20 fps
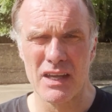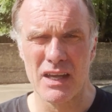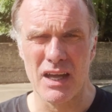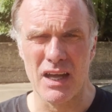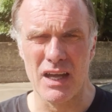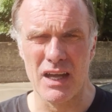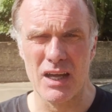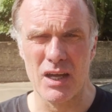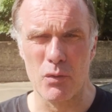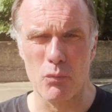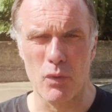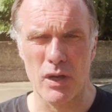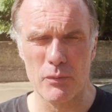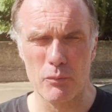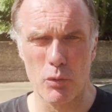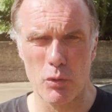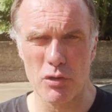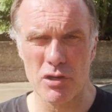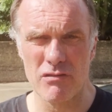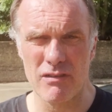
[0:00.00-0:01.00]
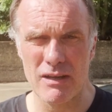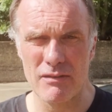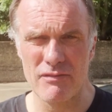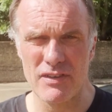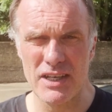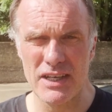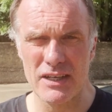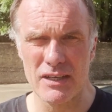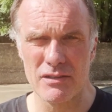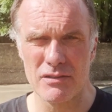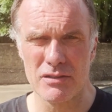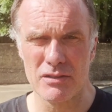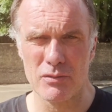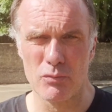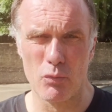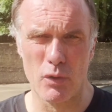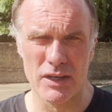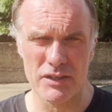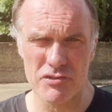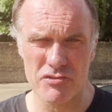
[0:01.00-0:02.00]
One walk around video,
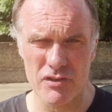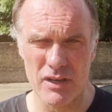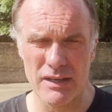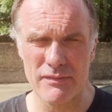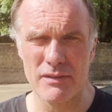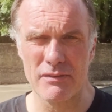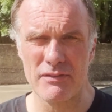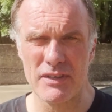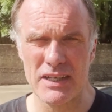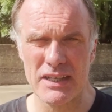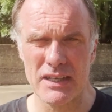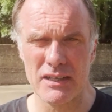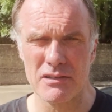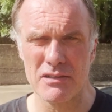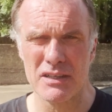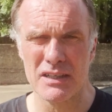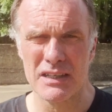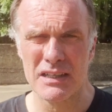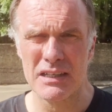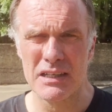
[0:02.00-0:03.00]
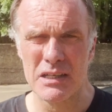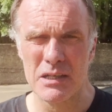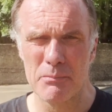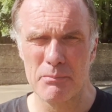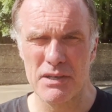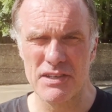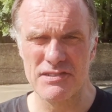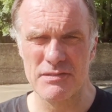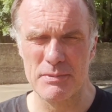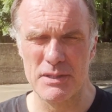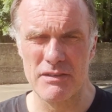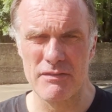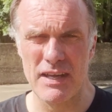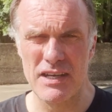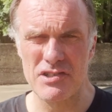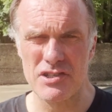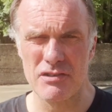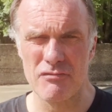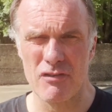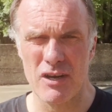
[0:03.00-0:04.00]
one driving video, plus a bit of
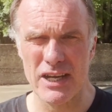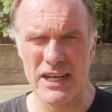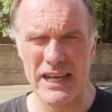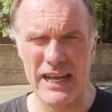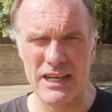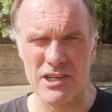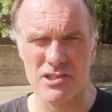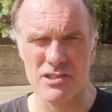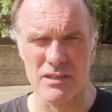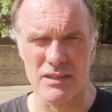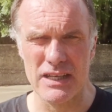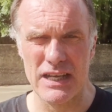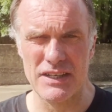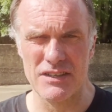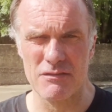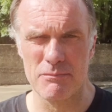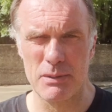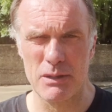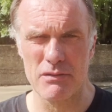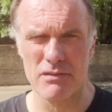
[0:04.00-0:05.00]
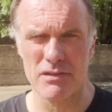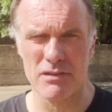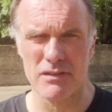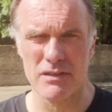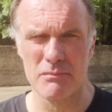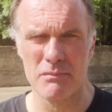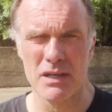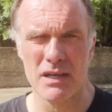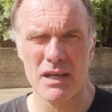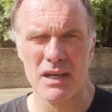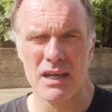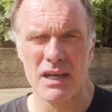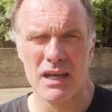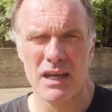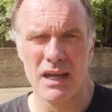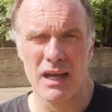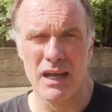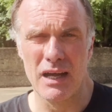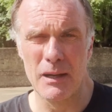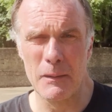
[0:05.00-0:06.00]
engine running action at the end of both of them.
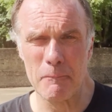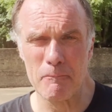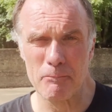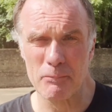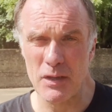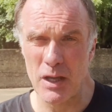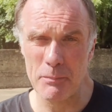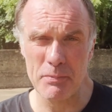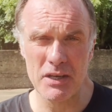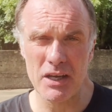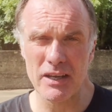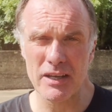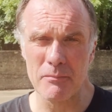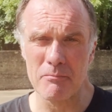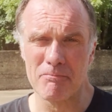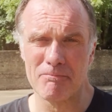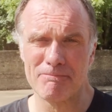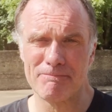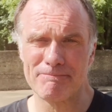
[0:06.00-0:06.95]
Hope you like them.